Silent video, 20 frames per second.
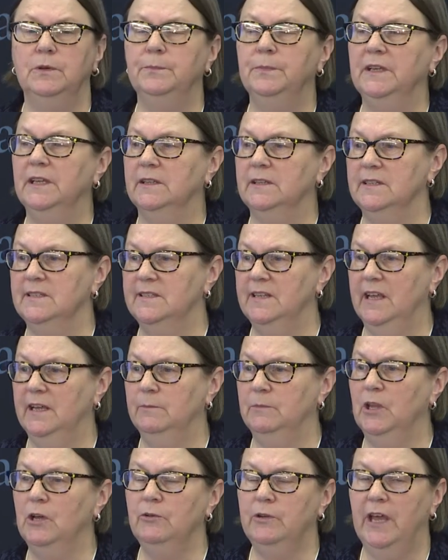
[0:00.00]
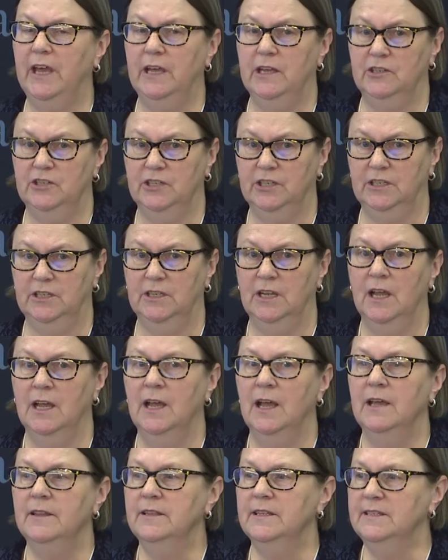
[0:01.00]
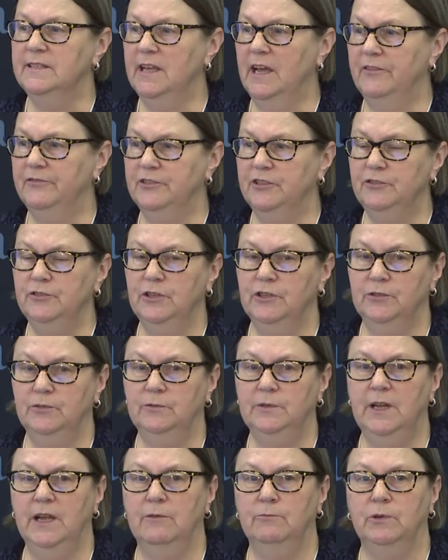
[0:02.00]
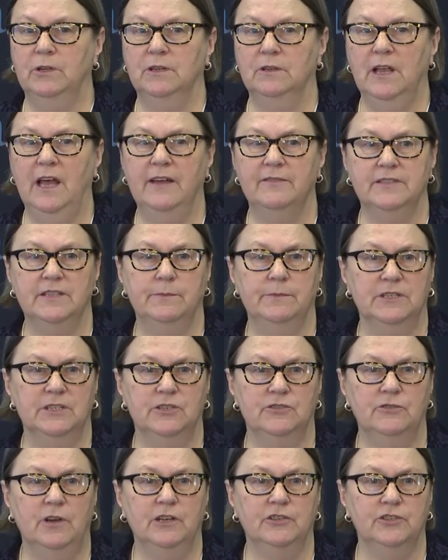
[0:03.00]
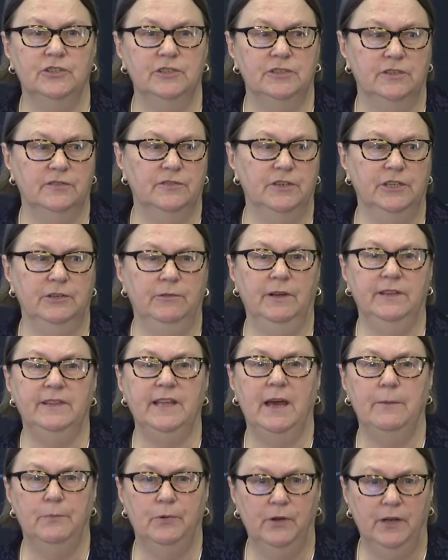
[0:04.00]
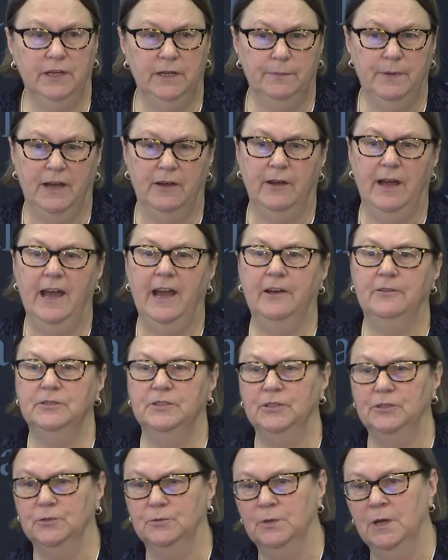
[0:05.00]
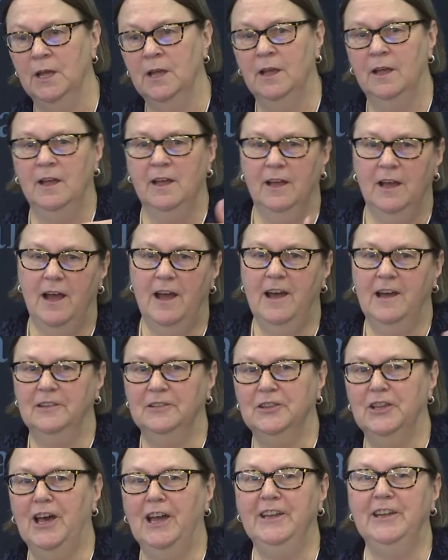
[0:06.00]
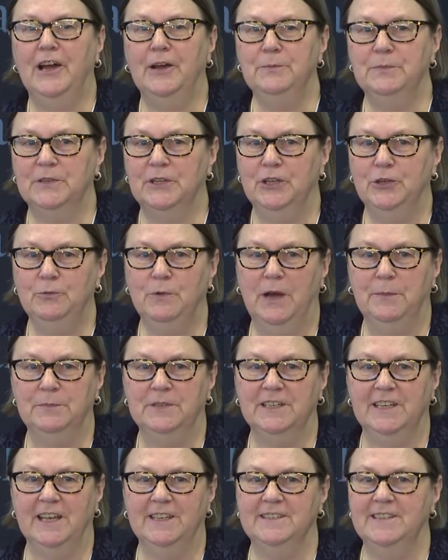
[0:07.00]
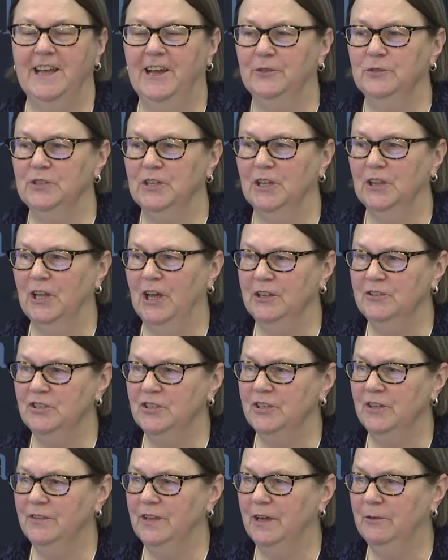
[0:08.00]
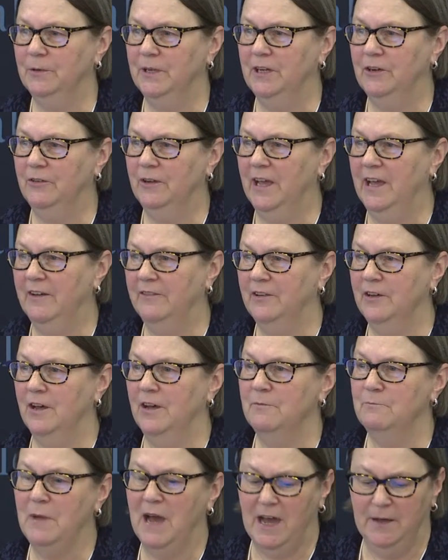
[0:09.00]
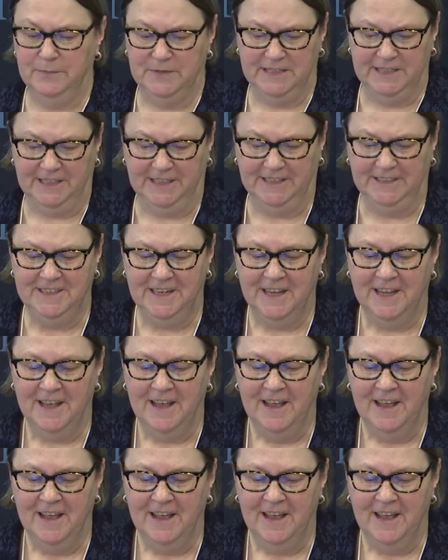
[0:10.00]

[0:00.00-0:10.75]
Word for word: will be in the same location this afternoon, and we'll have some instructions for you at that point about how to uh, line up, queue up to get down to lunch so that we don't have a mob scene.